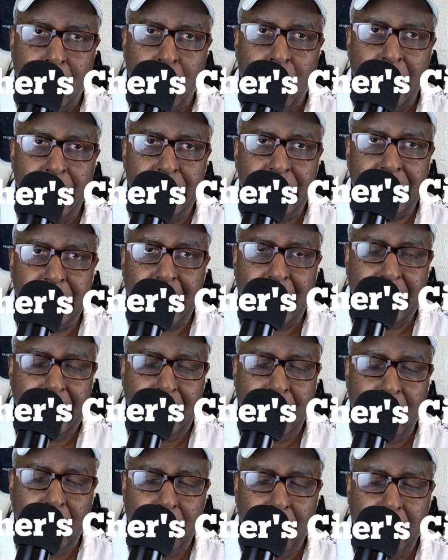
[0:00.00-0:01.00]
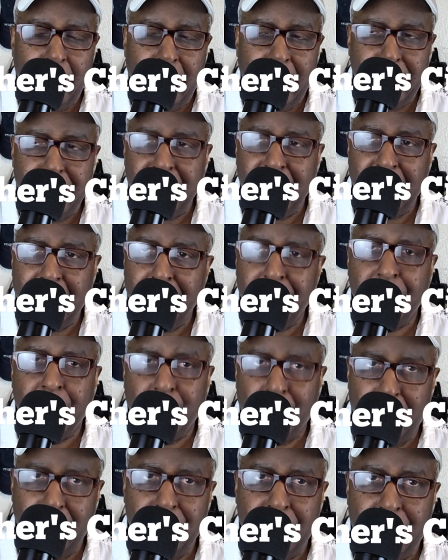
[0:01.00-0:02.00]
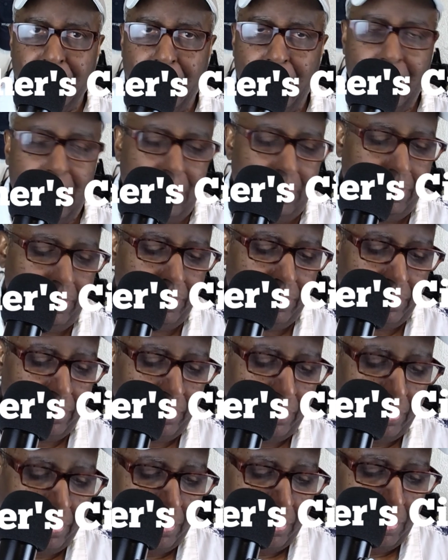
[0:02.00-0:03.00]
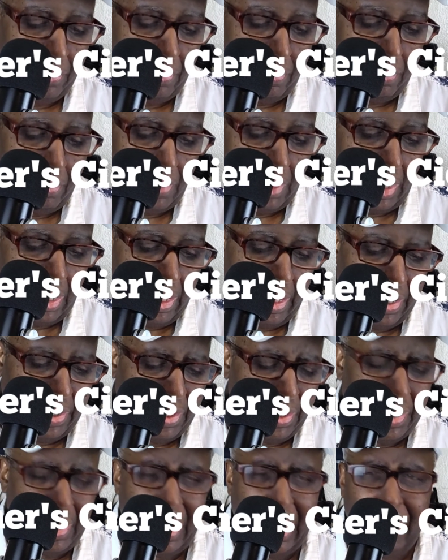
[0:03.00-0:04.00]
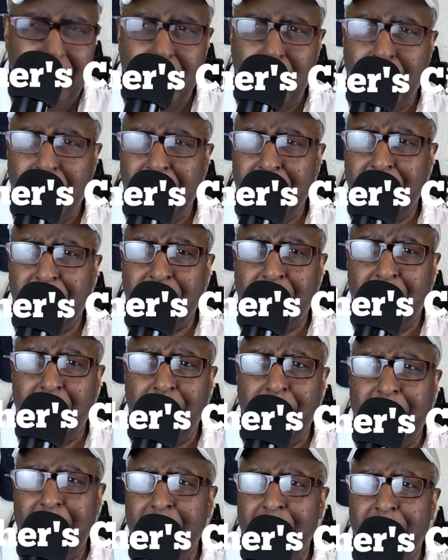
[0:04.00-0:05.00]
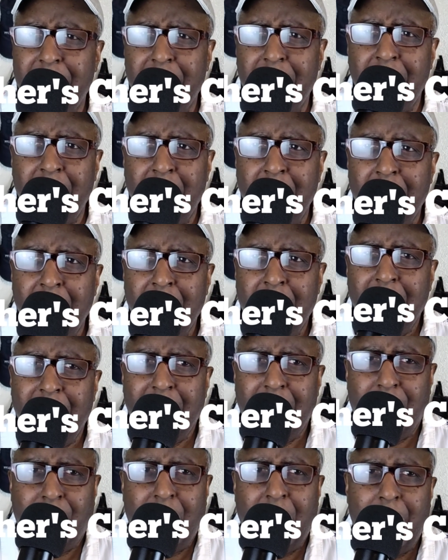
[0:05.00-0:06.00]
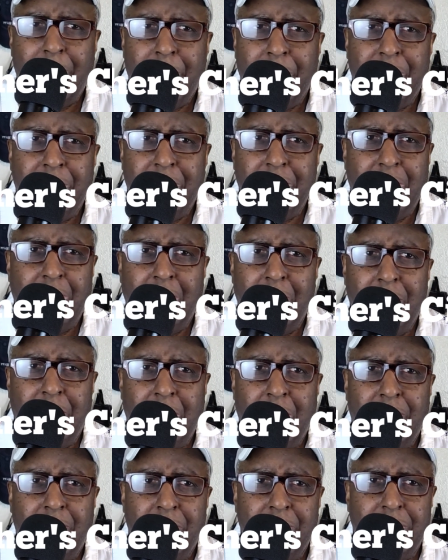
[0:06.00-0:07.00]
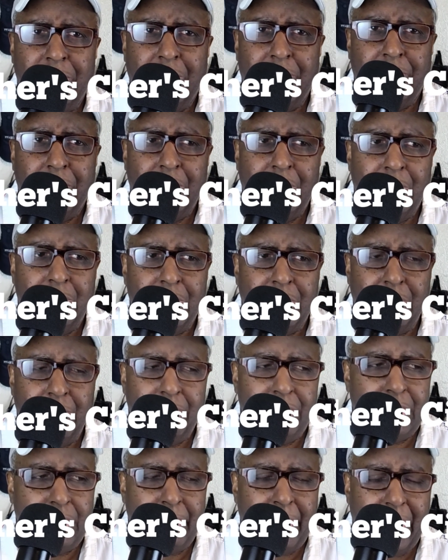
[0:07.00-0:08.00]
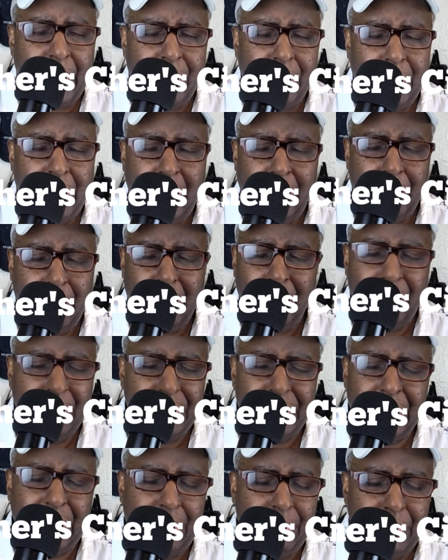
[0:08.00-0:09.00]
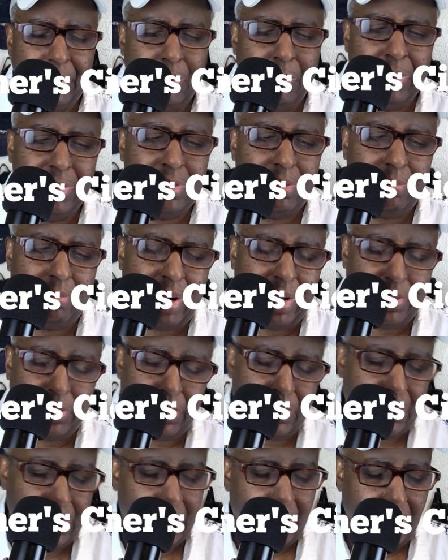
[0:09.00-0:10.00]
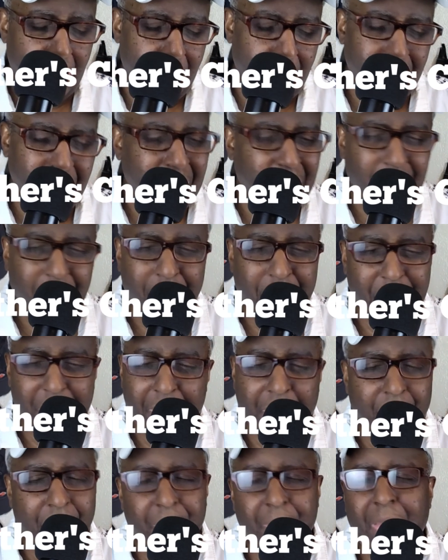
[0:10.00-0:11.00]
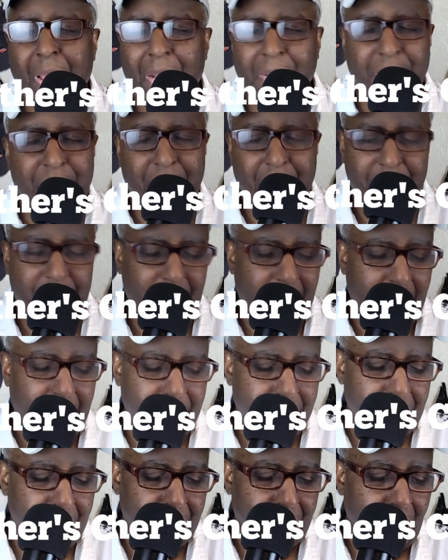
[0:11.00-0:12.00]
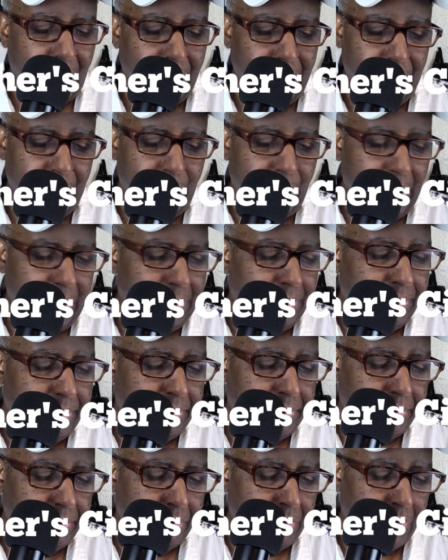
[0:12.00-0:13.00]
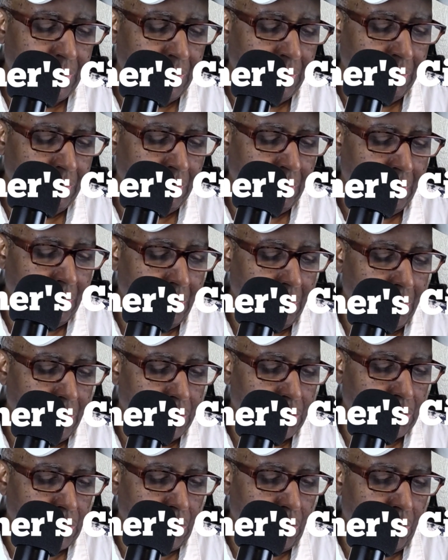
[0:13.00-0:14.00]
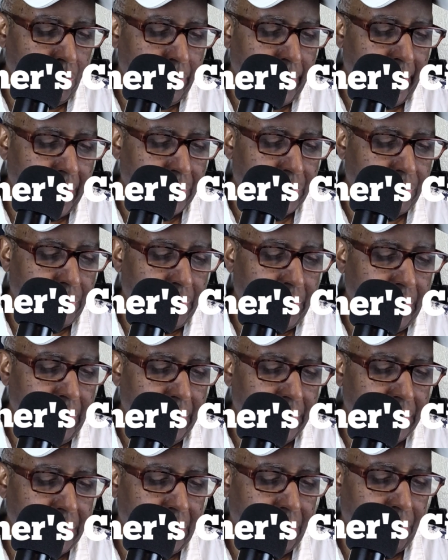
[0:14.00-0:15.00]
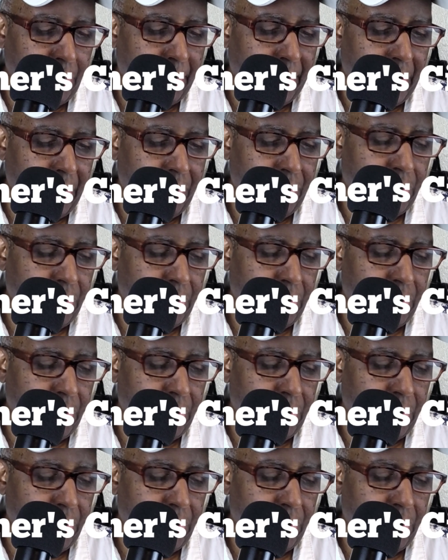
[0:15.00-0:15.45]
one snidely whiplash that gives it 1 star. And I think they gave it 1 star because the wrapper didn't come off or something, or some tobacco came off. It was something. It wasn't about the cigar. But, that's not the case. It's always 1. So that's where it ended up, about